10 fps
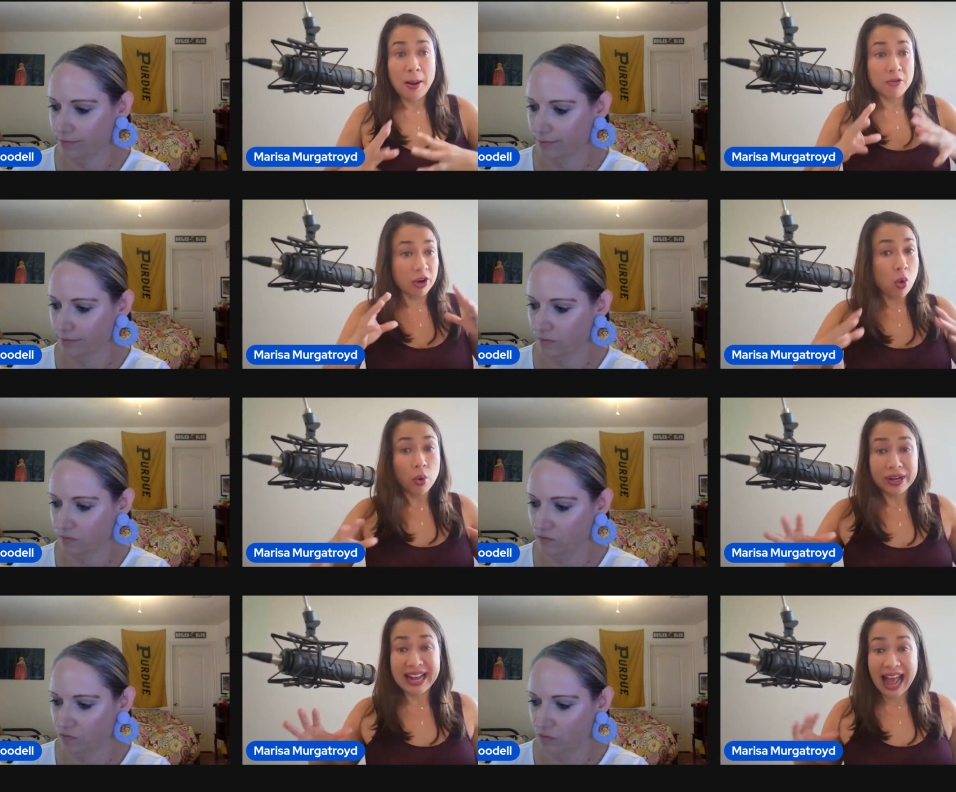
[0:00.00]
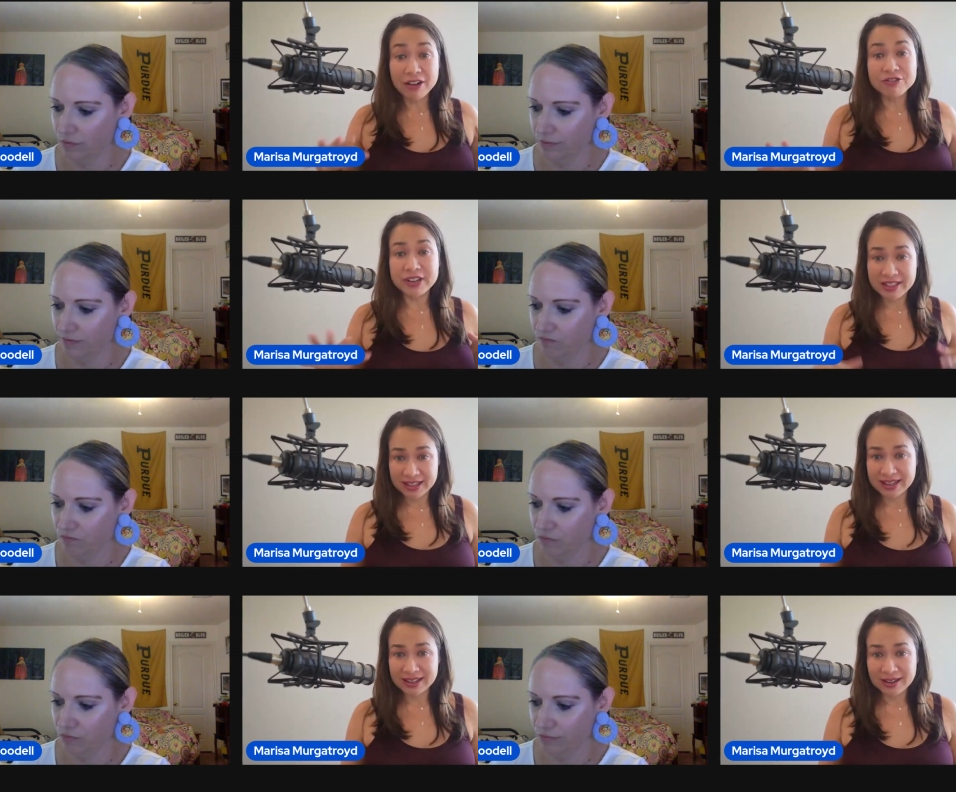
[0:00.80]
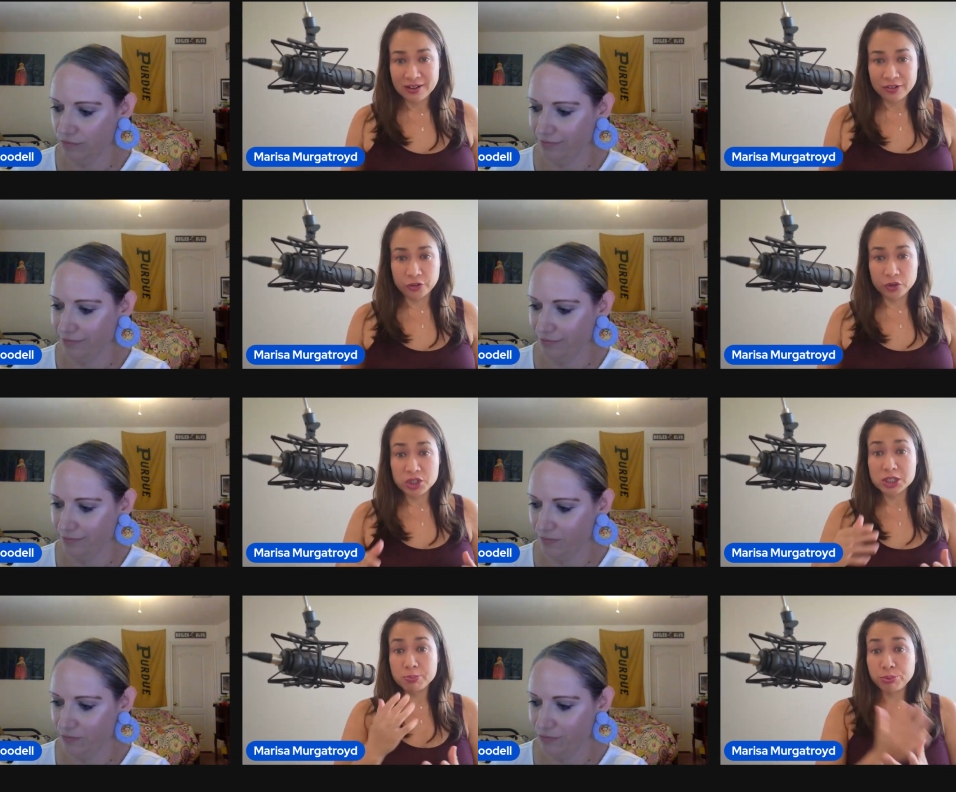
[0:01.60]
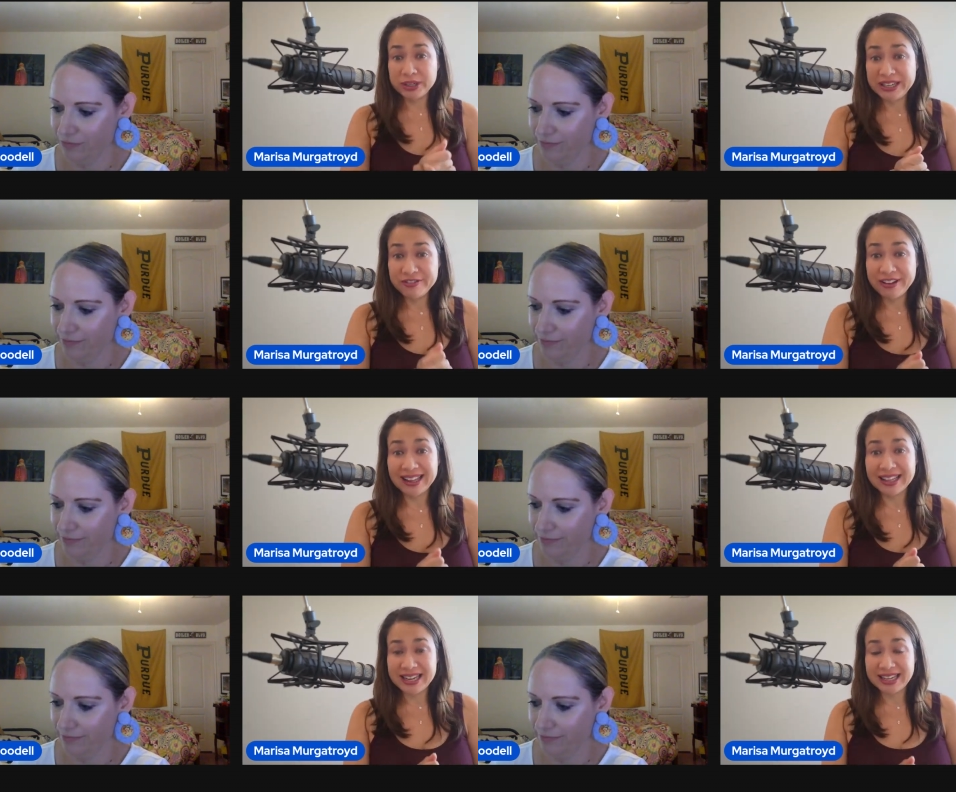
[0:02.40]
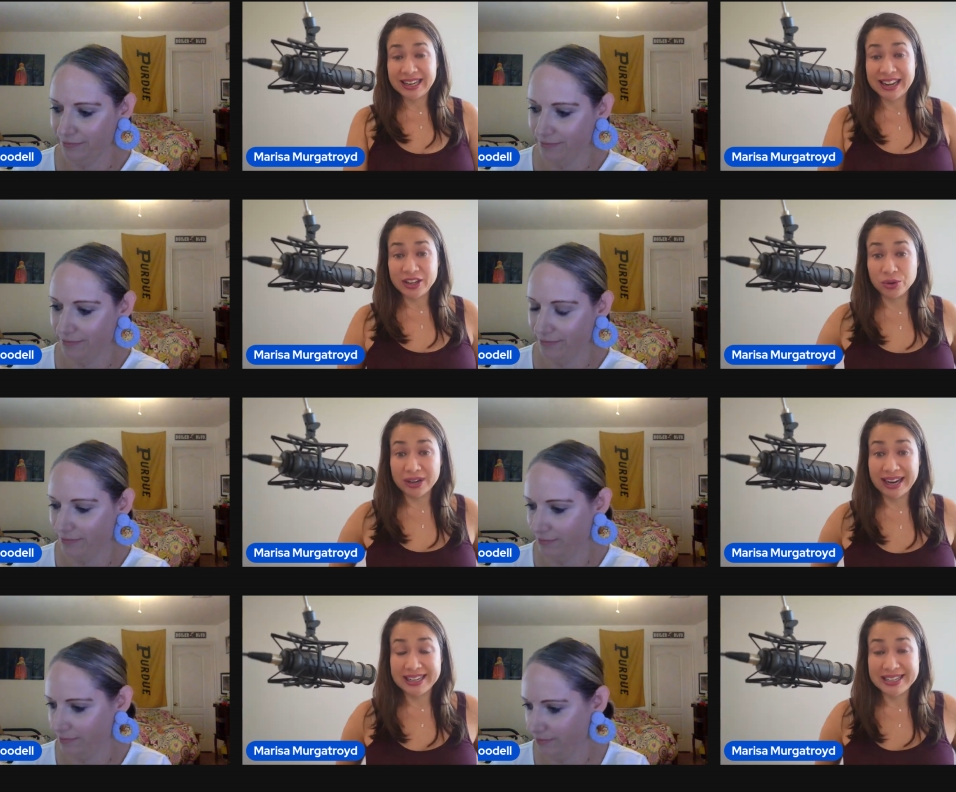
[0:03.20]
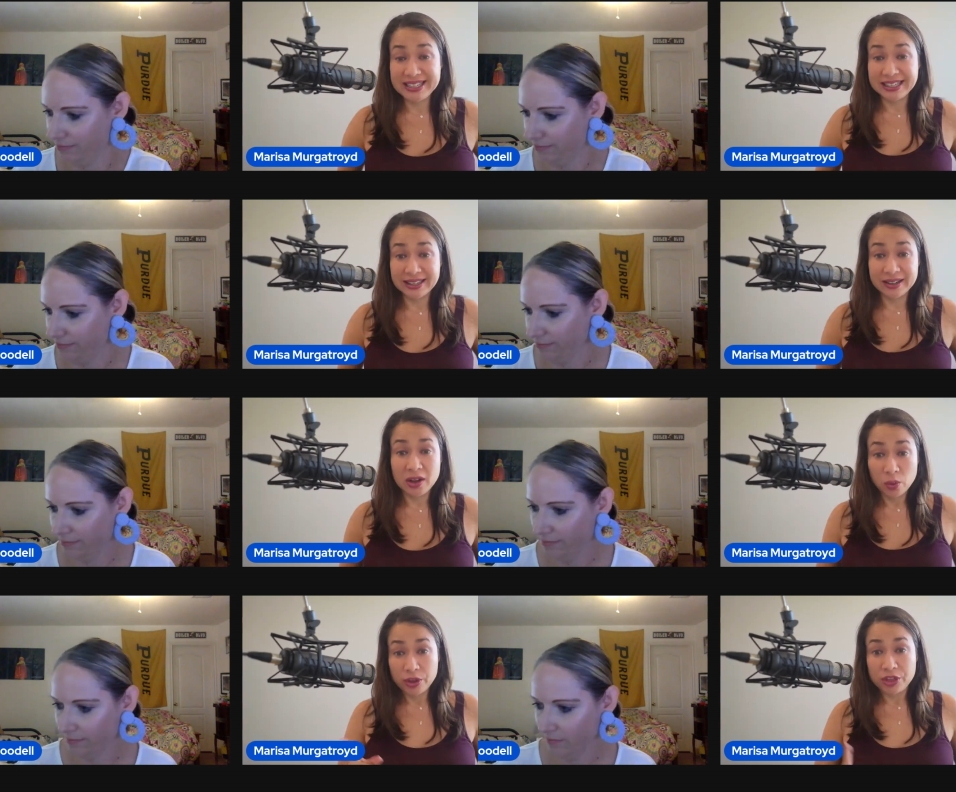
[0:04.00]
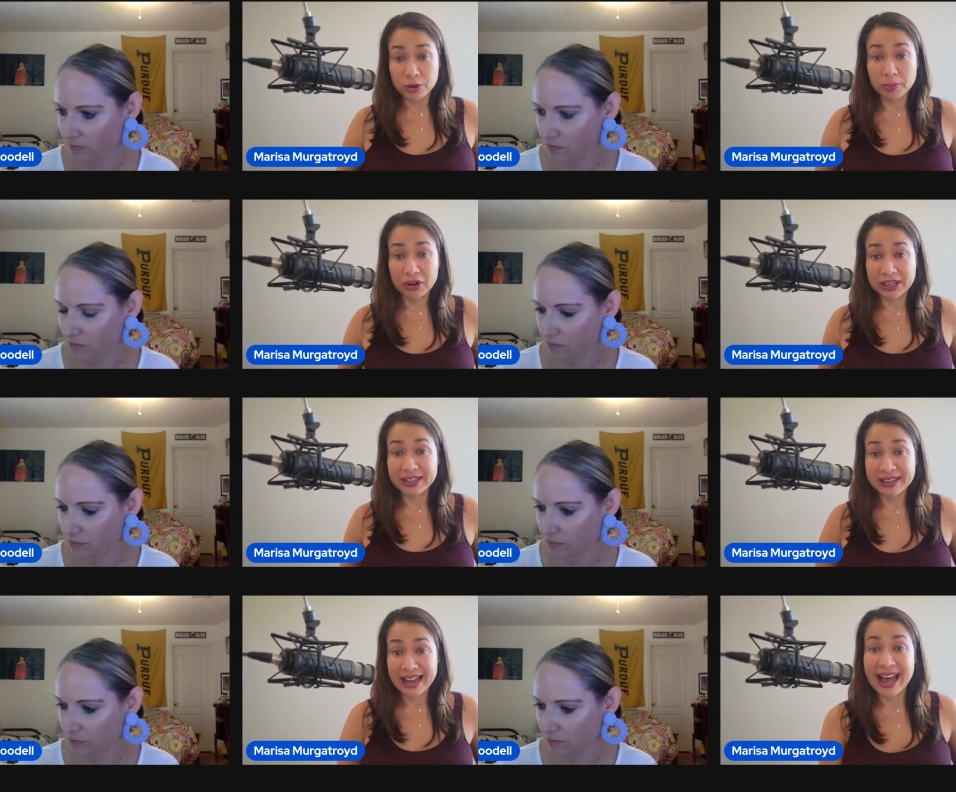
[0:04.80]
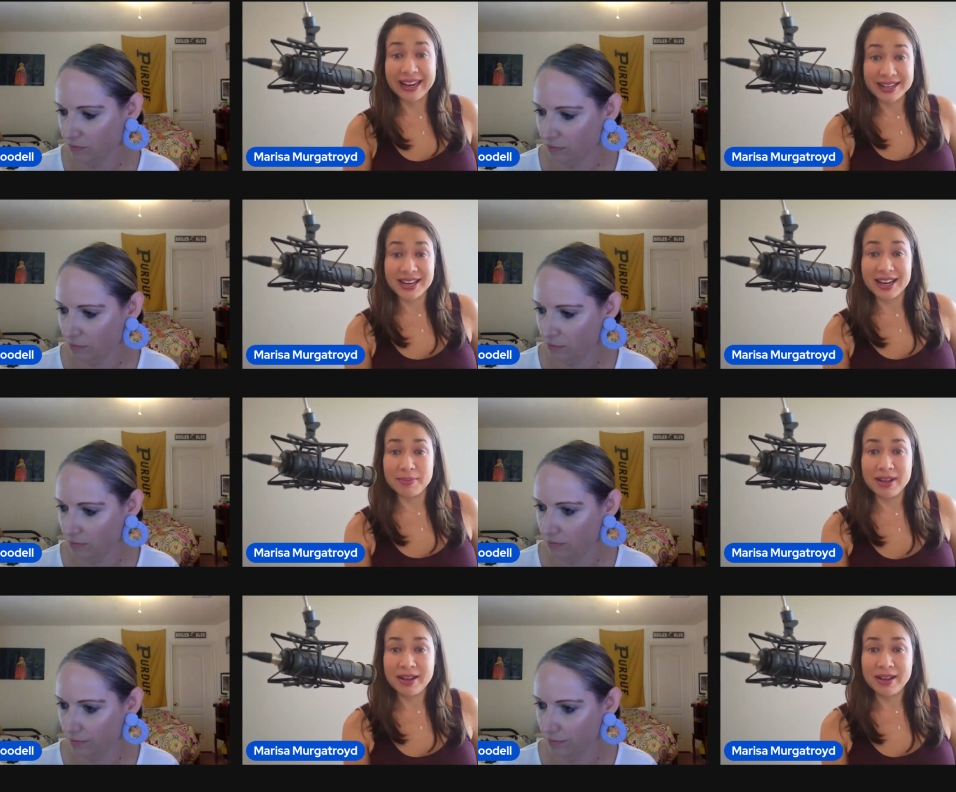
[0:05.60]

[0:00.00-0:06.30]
Speaker 1: recording everything versus pre validating your idea with your market ahead of time.